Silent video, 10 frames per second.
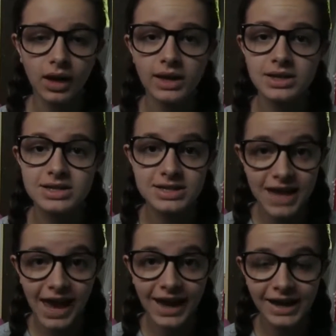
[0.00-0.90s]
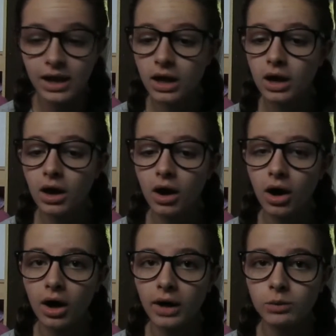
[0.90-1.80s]
And today
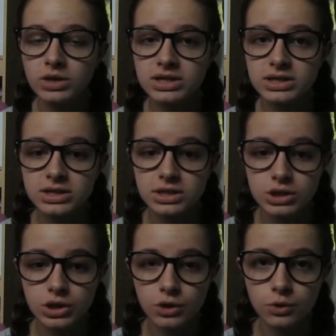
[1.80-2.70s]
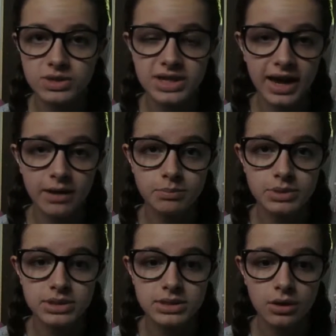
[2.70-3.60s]
I wanted to do
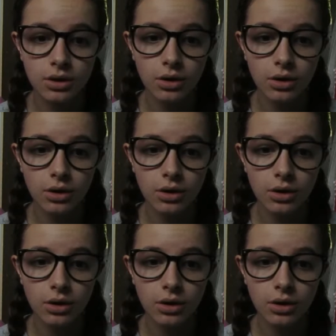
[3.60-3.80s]
tips